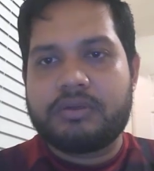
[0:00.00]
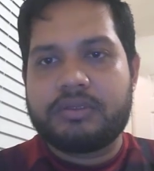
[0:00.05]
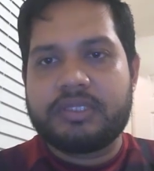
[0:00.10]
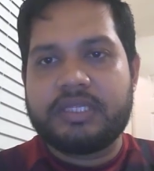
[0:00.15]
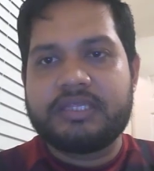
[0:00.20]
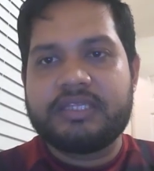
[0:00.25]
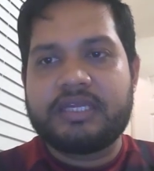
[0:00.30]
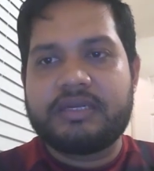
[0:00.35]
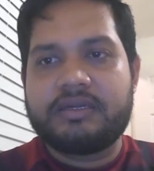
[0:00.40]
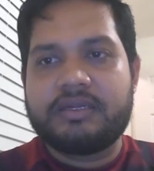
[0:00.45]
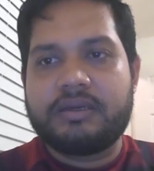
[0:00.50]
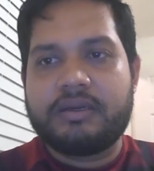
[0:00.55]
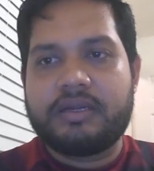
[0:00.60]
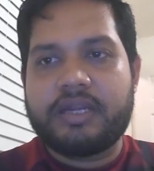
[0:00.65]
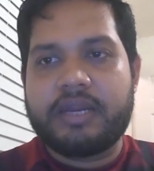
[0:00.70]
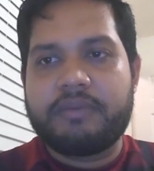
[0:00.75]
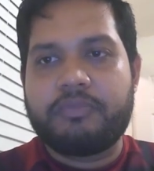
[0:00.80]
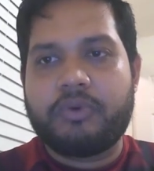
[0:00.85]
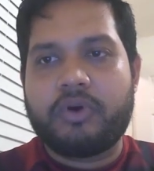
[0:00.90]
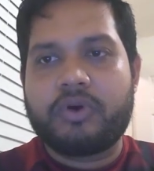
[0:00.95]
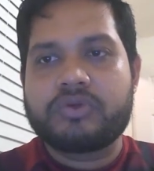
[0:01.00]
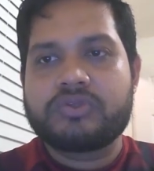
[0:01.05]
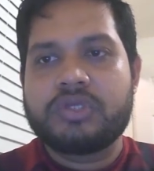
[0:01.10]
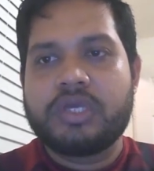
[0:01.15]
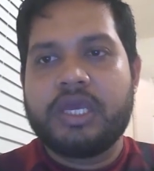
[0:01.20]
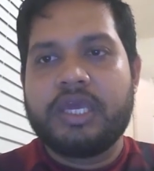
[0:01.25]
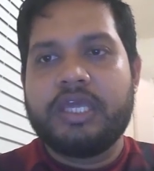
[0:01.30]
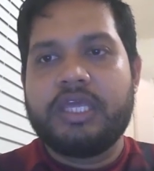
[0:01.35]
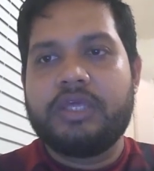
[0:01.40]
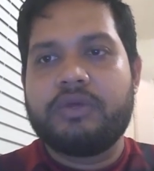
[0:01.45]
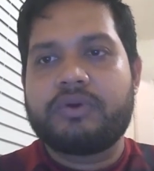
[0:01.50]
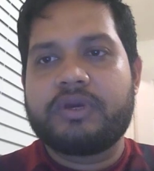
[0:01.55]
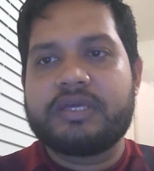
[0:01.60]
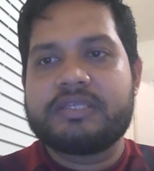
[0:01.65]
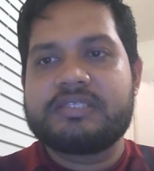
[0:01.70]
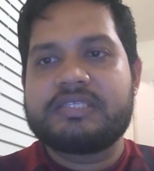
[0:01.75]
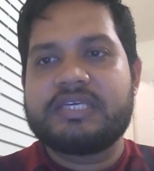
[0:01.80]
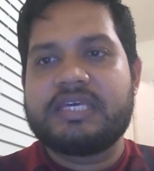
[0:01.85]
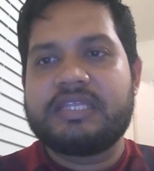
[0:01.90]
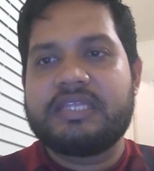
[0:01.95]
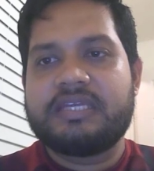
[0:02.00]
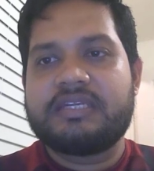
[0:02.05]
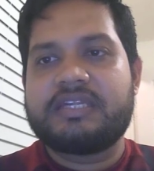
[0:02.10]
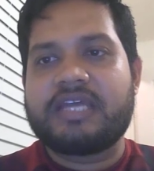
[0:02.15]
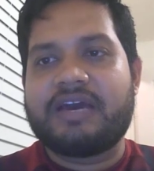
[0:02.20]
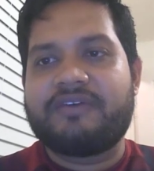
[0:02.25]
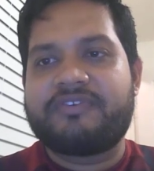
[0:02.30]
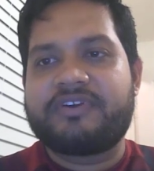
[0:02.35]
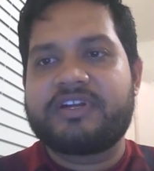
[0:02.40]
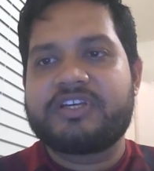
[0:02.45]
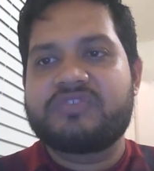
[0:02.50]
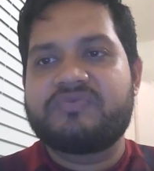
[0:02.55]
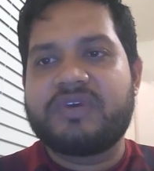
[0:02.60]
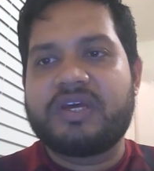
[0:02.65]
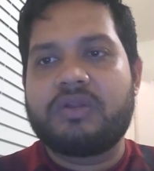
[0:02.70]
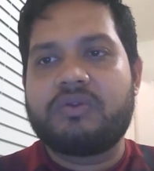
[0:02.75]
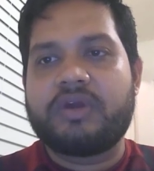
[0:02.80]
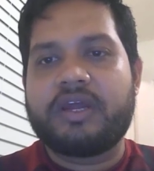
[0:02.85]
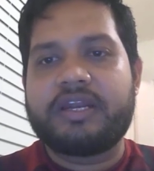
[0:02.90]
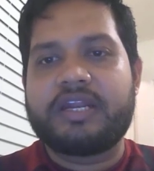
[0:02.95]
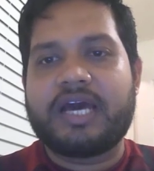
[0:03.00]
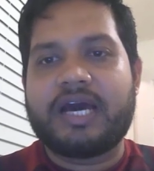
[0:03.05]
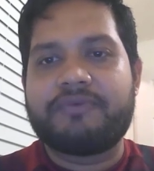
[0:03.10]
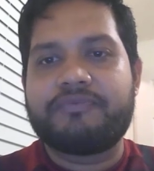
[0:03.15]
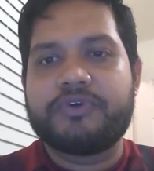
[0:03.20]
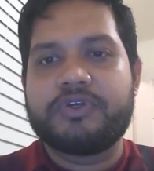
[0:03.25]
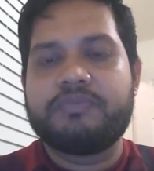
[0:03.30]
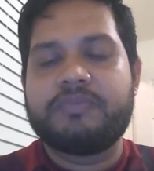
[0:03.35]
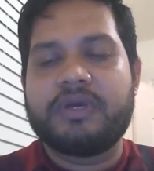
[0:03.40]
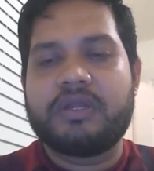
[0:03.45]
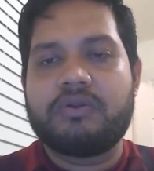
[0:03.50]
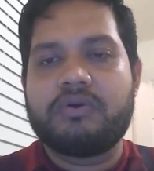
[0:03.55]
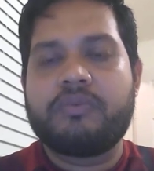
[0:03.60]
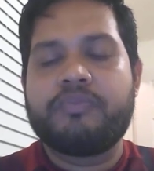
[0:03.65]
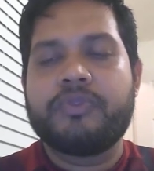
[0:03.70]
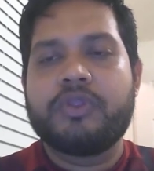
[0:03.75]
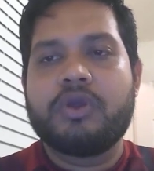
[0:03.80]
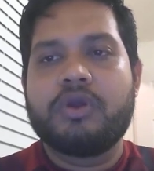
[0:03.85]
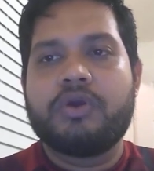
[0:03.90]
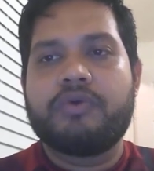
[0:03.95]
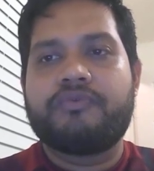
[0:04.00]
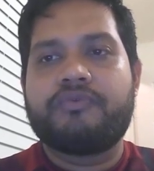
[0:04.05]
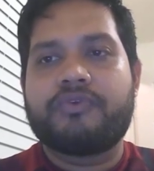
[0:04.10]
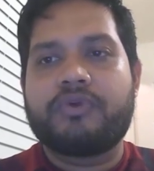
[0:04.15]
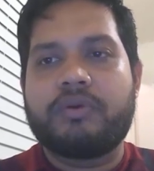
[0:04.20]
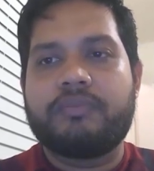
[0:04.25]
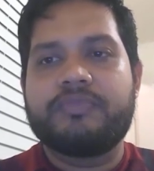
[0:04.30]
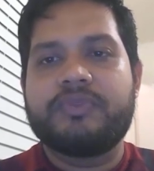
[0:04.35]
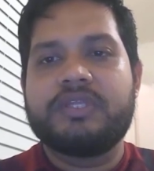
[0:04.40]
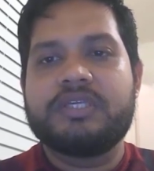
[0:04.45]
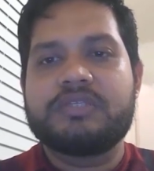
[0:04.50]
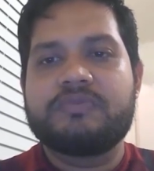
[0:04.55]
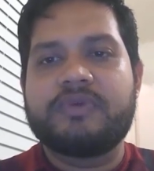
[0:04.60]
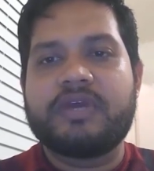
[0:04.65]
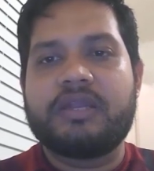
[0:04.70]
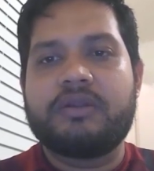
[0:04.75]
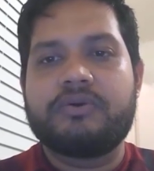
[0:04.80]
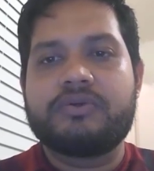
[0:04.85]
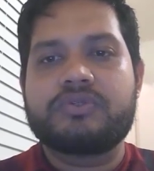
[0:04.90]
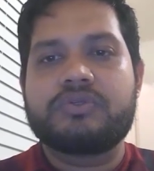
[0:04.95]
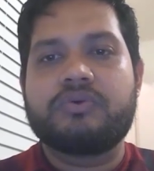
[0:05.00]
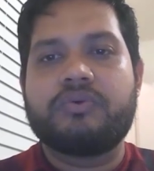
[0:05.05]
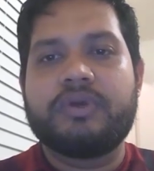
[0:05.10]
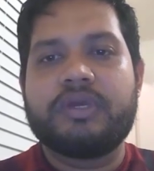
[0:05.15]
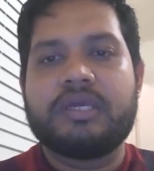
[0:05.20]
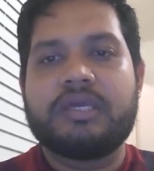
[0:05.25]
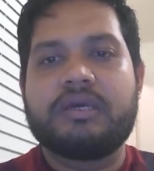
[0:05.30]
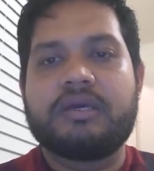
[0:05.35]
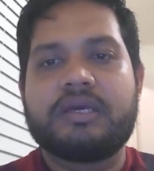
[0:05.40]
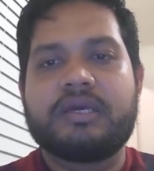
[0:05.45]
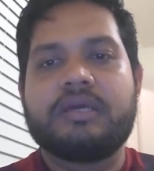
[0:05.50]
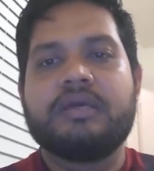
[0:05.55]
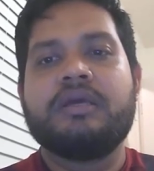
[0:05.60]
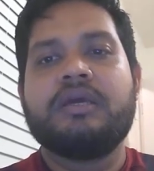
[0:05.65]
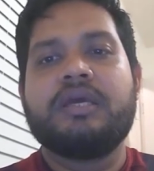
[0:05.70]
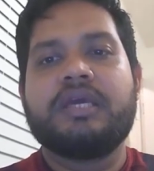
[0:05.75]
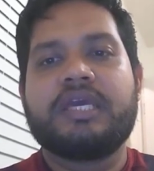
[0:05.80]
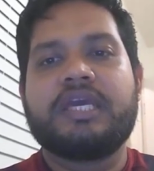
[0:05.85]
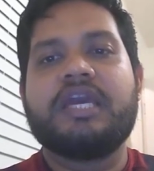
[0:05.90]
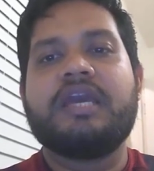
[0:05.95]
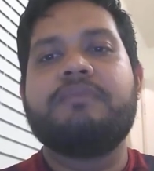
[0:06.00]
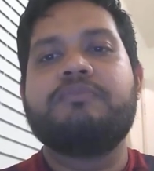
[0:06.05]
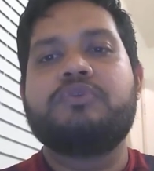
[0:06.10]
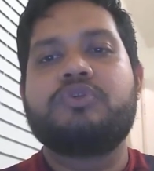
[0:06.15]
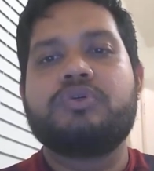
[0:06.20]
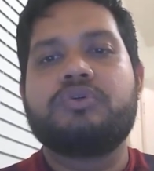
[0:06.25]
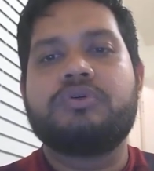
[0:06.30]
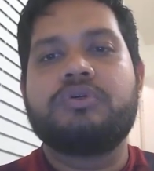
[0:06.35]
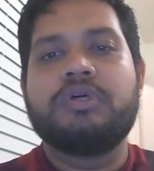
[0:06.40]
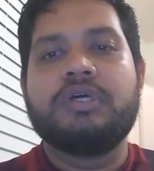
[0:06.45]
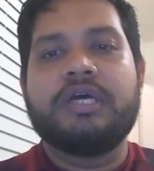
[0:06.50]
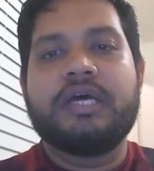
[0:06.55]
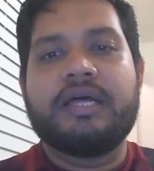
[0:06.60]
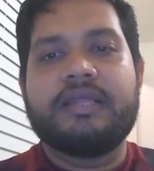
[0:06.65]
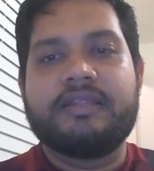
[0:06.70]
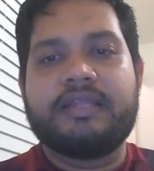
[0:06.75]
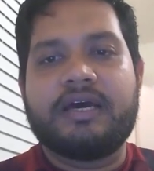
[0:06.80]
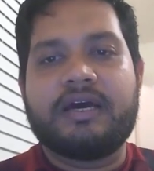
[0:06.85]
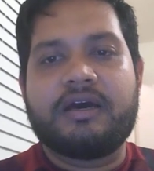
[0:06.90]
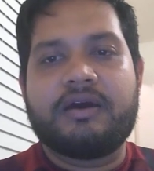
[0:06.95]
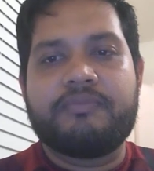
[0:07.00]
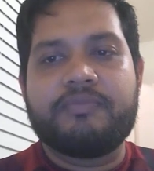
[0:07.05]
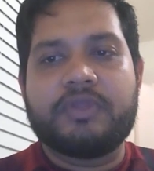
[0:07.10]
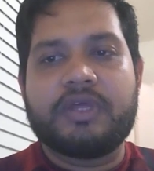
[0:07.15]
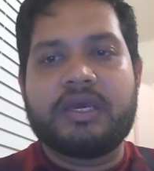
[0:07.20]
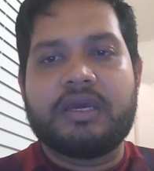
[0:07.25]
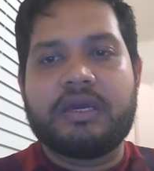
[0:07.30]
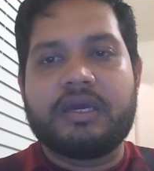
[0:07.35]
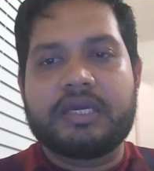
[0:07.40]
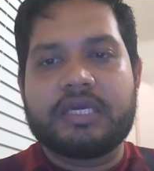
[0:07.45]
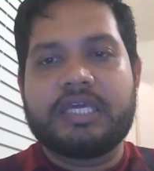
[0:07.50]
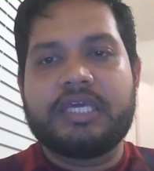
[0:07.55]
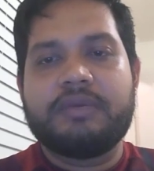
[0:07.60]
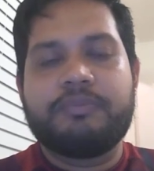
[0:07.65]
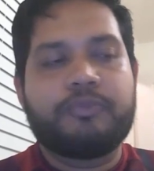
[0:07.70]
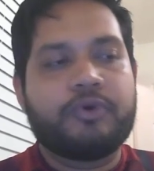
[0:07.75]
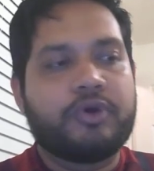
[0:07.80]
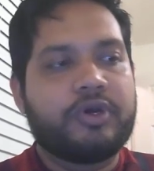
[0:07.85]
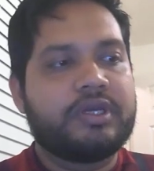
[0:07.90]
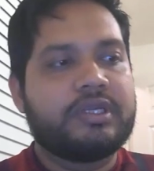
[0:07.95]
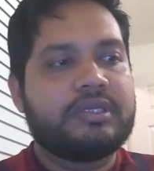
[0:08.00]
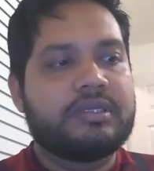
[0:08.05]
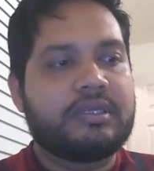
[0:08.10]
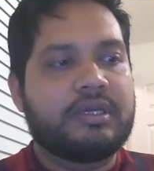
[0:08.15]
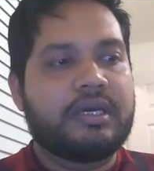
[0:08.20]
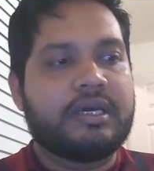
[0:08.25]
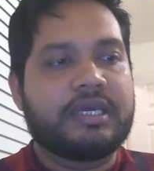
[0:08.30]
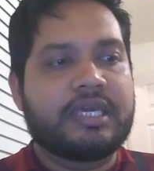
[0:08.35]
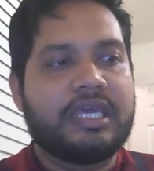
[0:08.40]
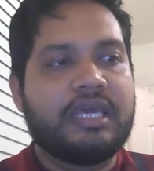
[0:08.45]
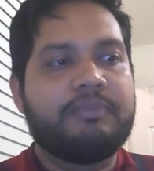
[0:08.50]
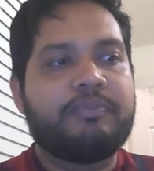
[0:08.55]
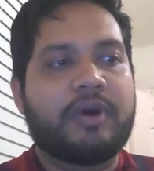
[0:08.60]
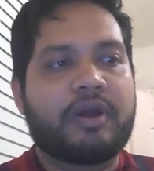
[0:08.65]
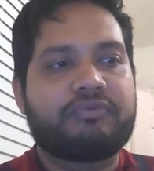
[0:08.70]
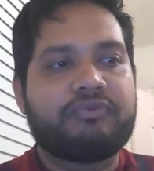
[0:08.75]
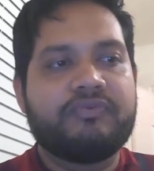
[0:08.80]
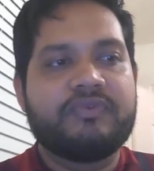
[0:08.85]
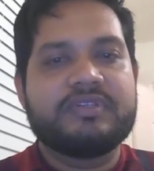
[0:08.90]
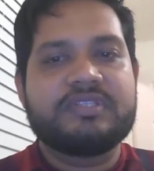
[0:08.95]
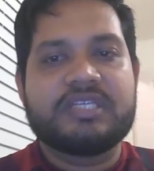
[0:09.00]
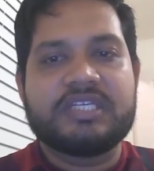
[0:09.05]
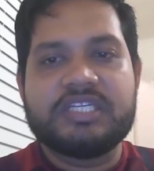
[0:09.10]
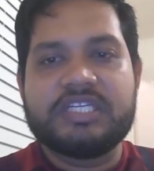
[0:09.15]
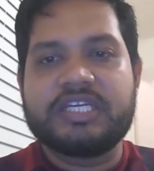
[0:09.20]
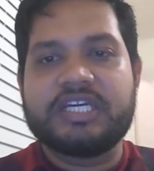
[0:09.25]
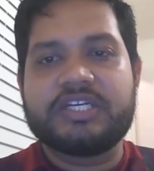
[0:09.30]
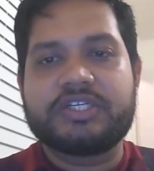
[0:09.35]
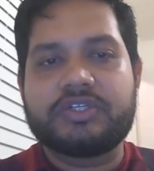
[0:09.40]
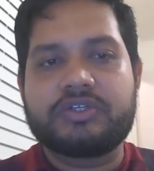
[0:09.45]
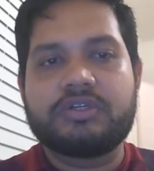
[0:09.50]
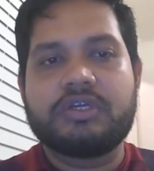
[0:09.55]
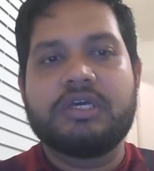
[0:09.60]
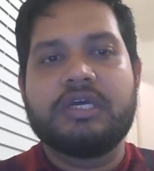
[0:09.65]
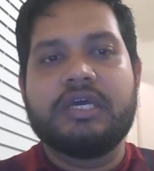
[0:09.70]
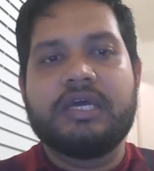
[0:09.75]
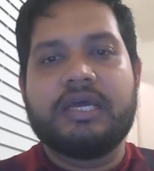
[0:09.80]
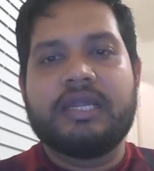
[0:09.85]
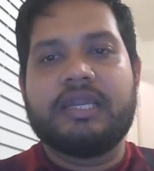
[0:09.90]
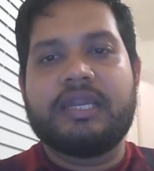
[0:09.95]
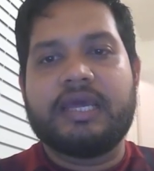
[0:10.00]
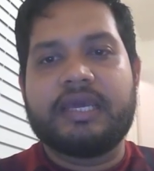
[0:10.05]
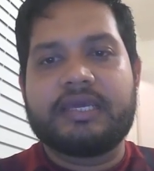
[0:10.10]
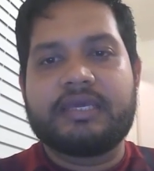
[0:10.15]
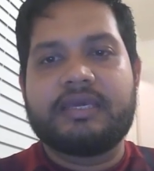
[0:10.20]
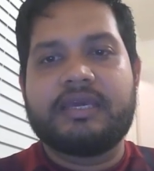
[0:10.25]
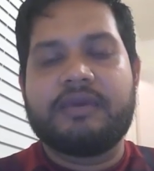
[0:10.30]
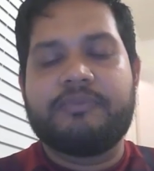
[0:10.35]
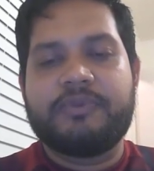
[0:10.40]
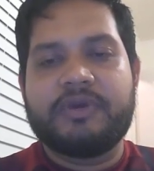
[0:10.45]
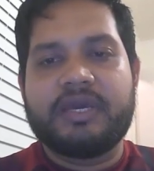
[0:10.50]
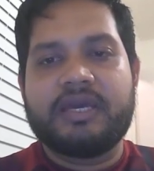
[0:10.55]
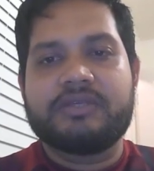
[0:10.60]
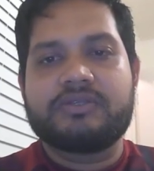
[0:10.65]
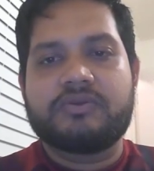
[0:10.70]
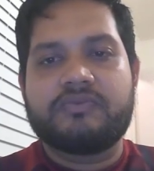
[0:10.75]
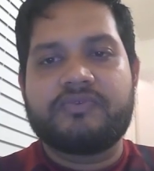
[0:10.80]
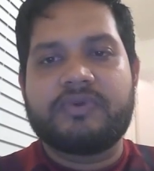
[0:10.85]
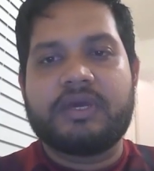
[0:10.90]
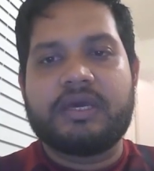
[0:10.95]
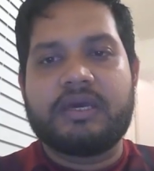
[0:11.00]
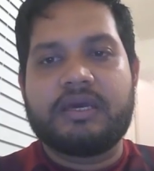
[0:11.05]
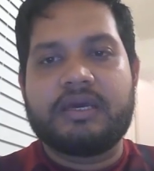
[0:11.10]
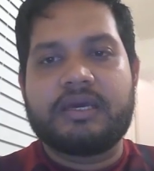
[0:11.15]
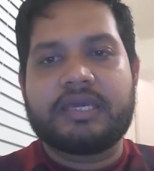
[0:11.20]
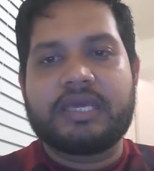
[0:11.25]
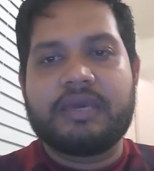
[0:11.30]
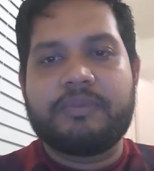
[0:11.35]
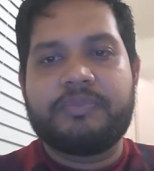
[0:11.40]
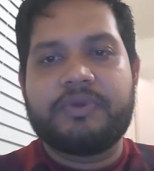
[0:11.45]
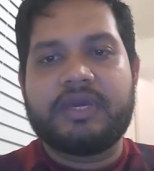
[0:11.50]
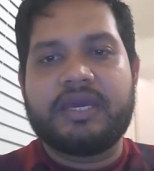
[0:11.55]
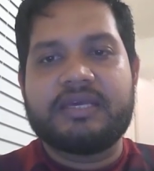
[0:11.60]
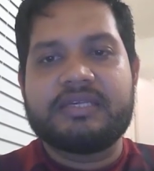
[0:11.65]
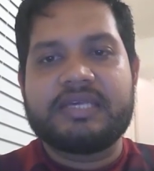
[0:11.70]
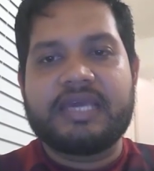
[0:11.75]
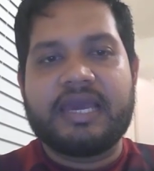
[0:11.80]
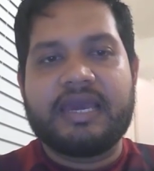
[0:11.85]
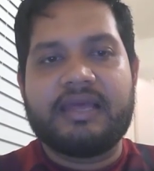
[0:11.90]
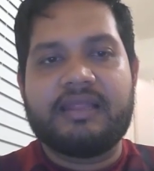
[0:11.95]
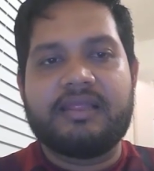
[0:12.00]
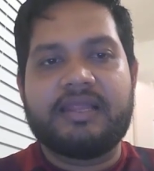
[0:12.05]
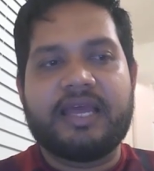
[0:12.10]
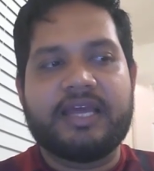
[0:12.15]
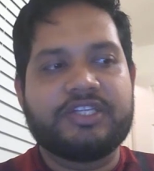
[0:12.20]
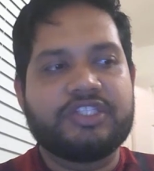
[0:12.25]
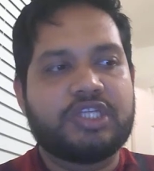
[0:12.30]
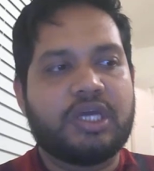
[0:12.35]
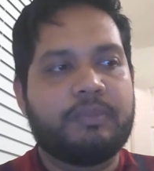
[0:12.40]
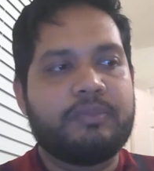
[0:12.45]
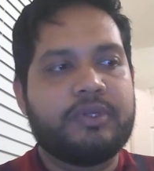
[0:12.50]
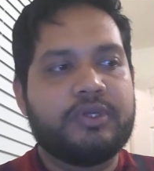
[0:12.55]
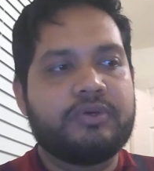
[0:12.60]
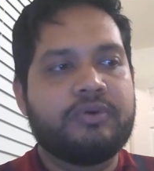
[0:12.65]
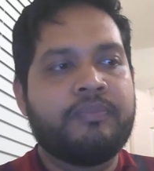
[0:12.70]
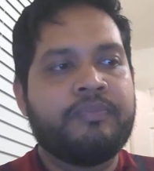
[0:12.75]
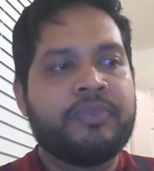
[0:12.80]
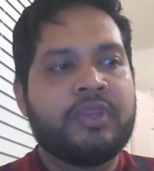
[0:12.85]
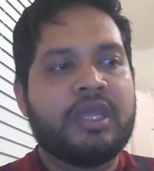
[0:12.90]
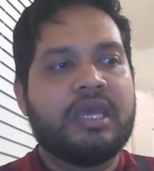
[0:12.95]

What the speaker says: in that red box, you can see that average value and half width value. From these values we came to the key performance indicator like KPI L and W.